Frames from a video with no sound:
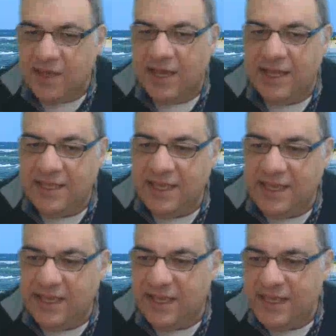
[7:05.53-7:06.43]
And
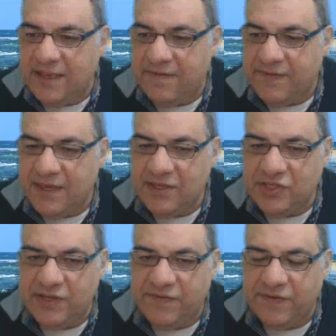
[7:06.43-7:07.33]
here, if king
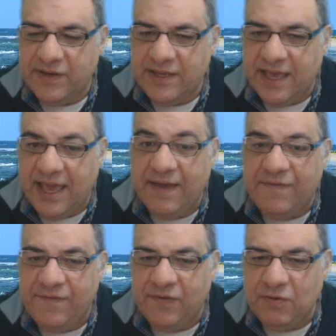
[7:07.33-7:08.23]
g3,
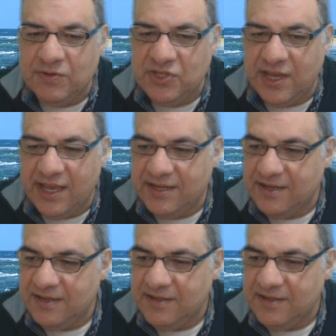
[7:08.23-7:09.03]
f4 check,